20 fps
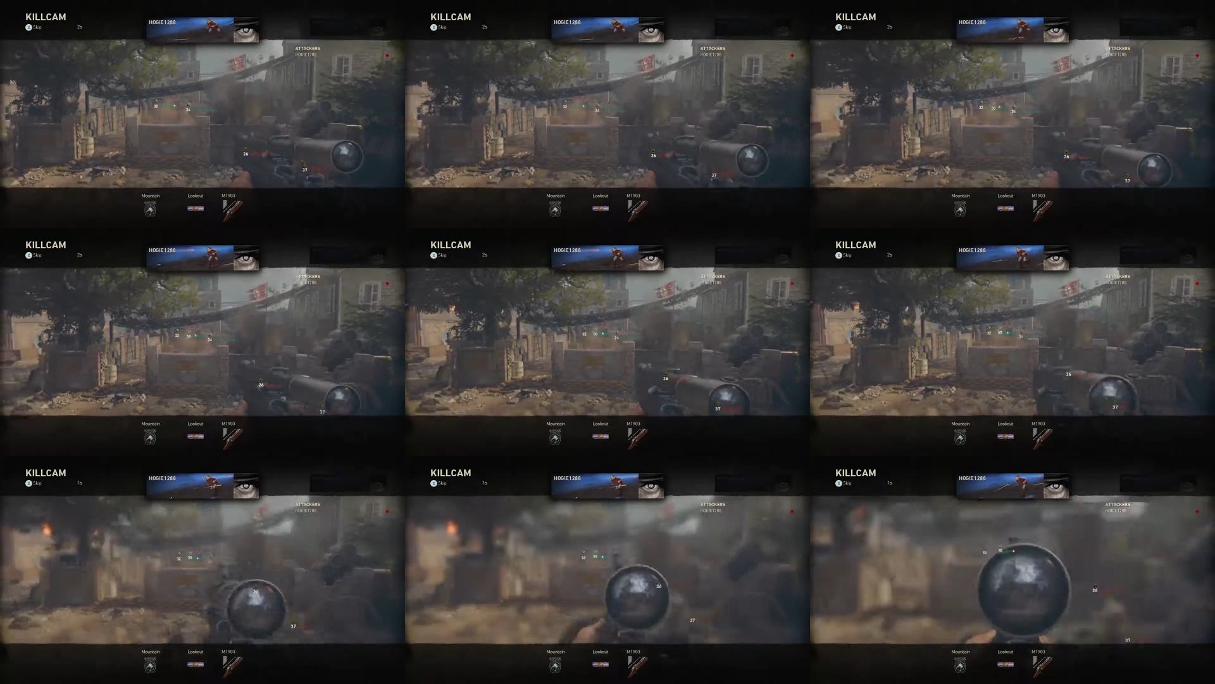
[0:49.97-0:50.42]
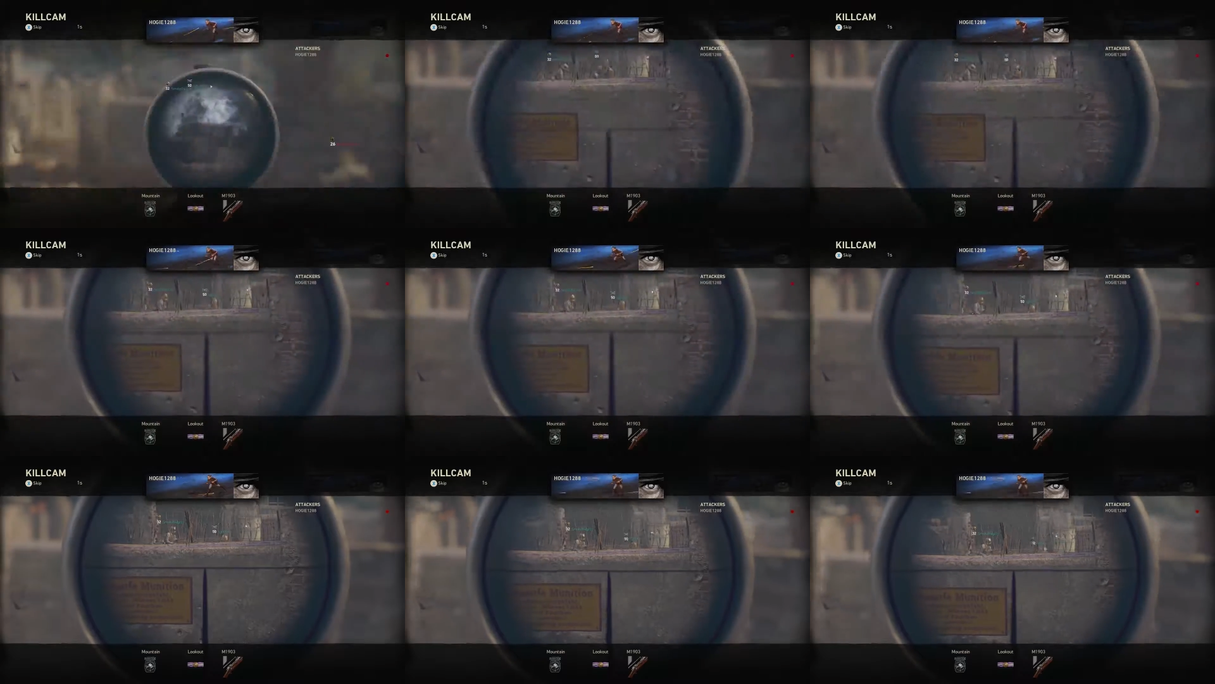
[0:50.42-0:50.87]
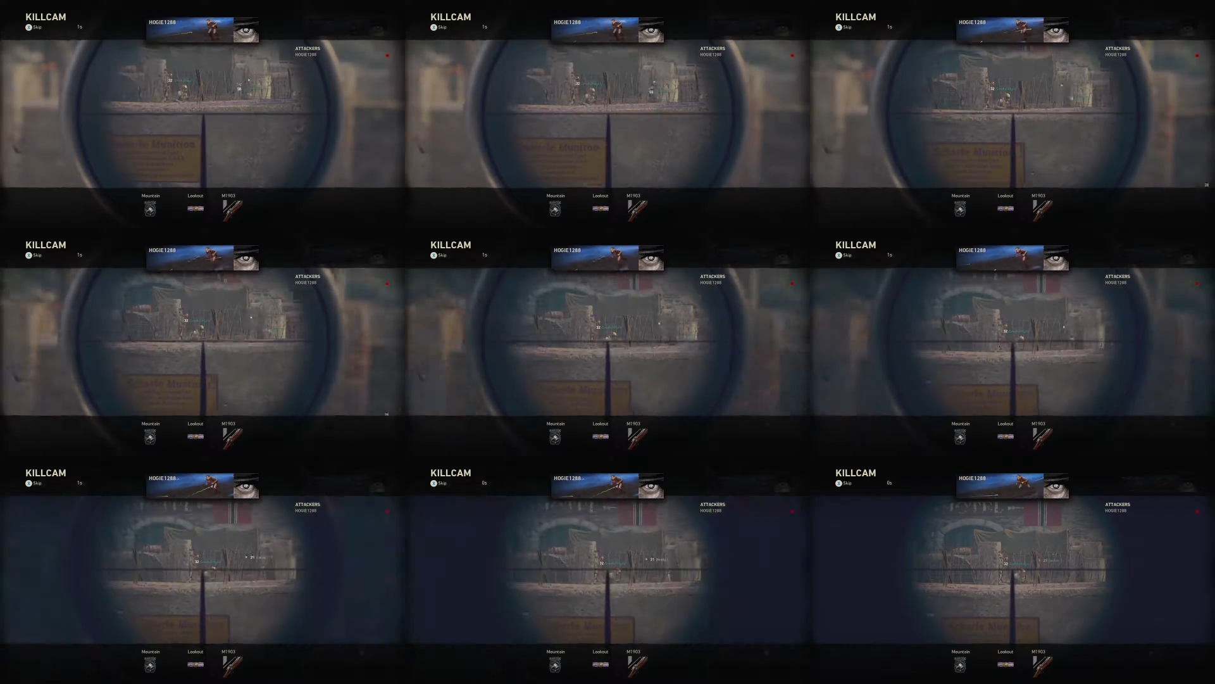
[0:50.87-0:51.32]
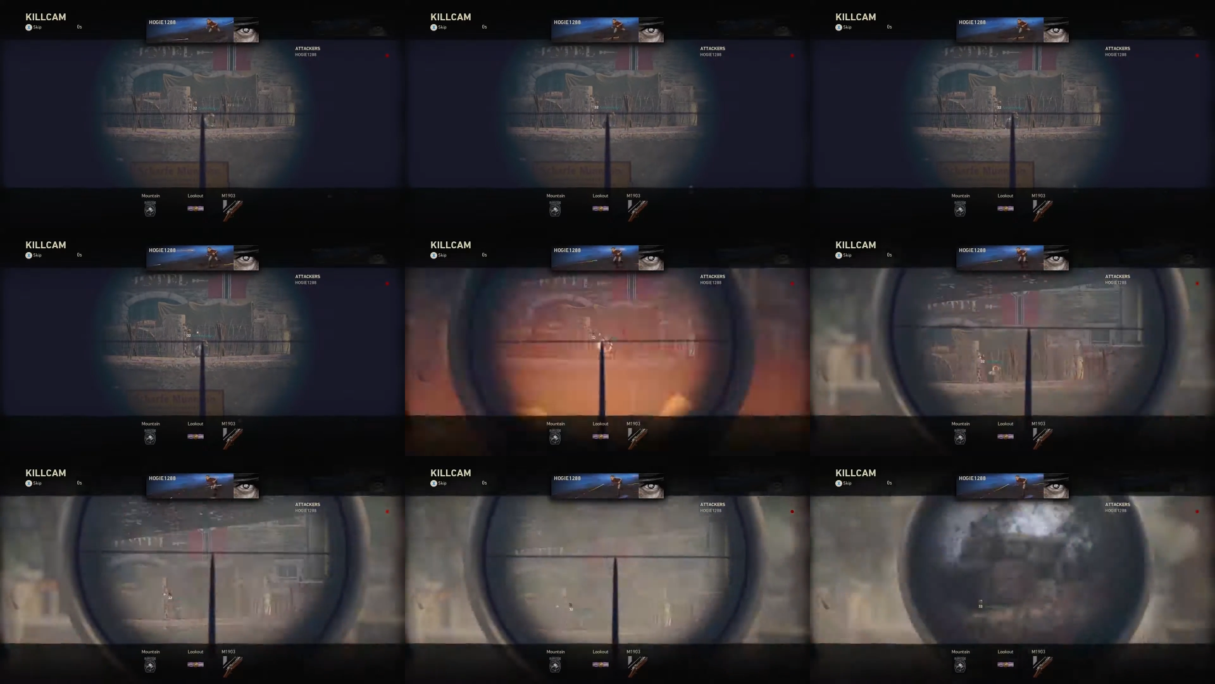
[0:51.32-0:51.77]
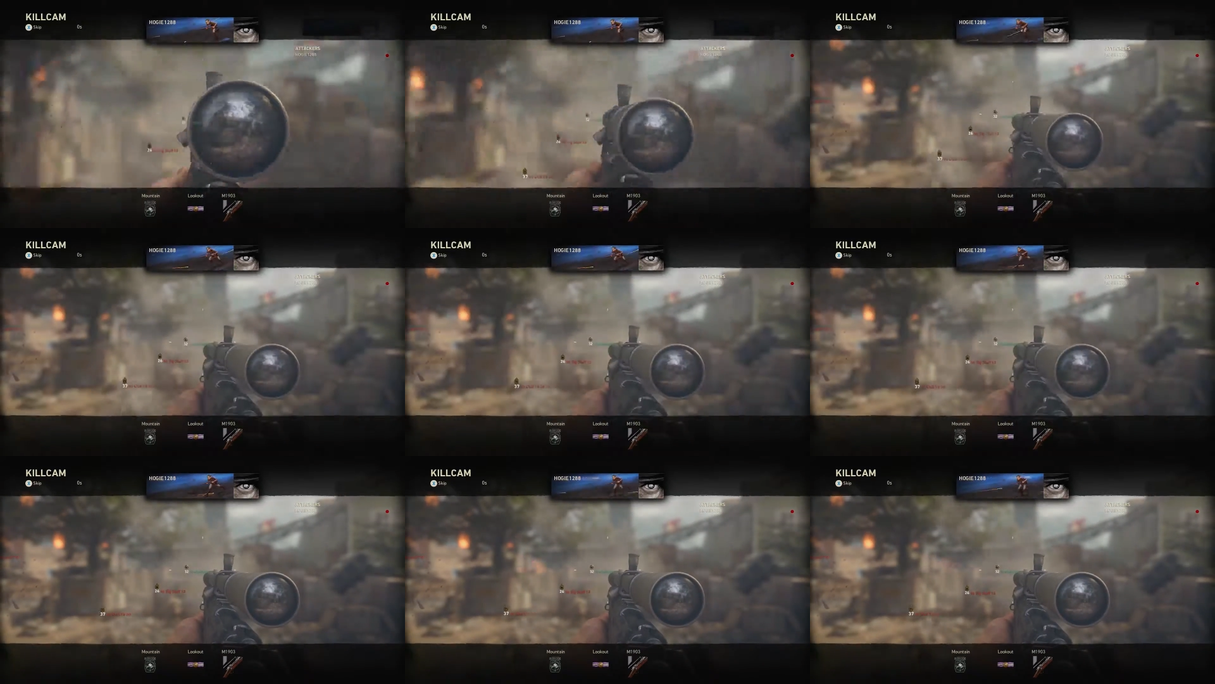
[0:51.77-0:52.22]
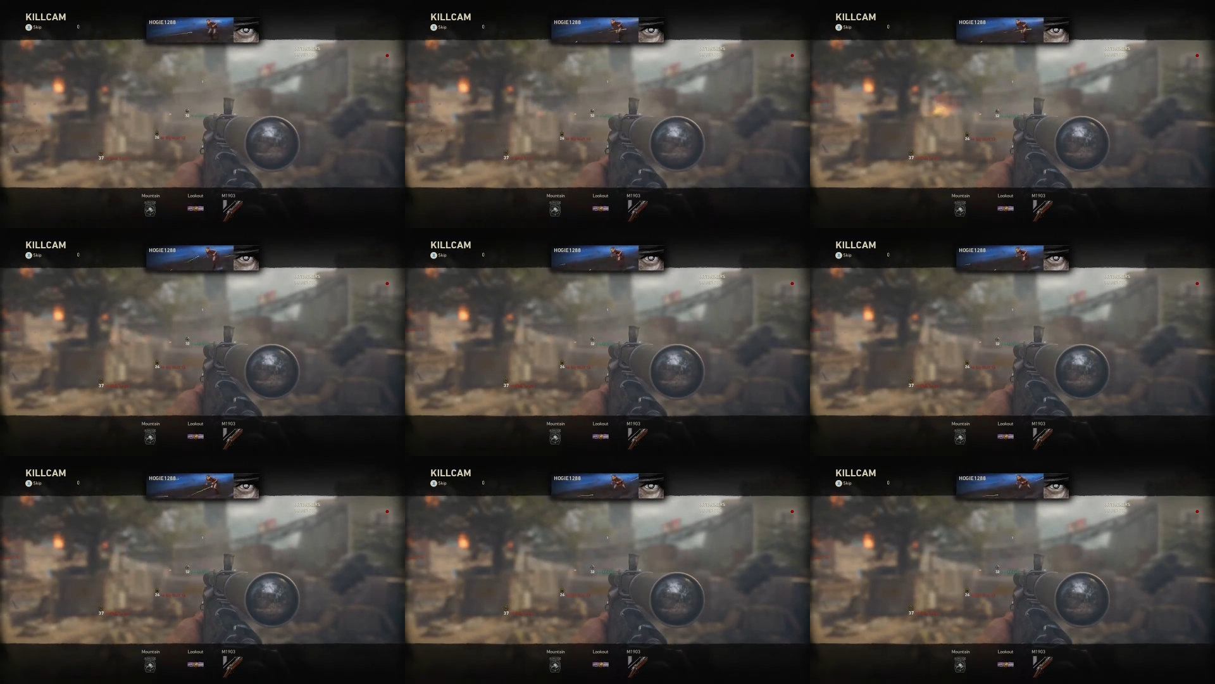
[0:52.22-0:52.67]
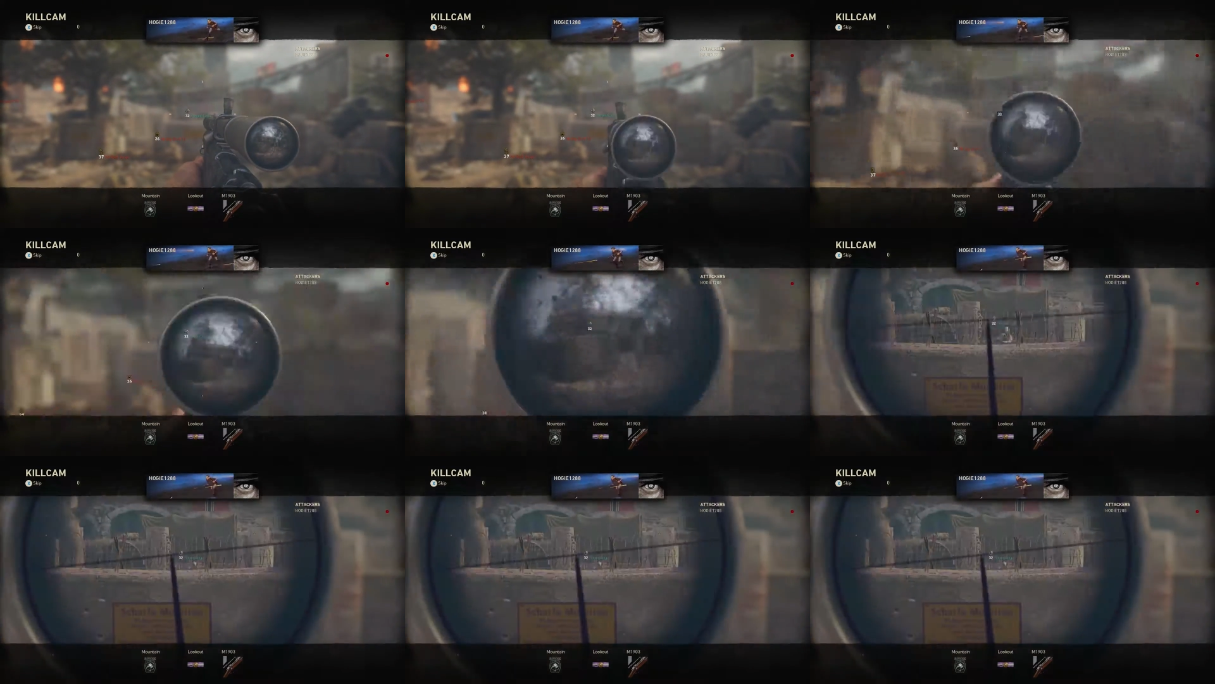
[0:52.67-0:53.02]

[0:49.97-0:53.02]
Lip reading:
Nobody's mouth can be seen.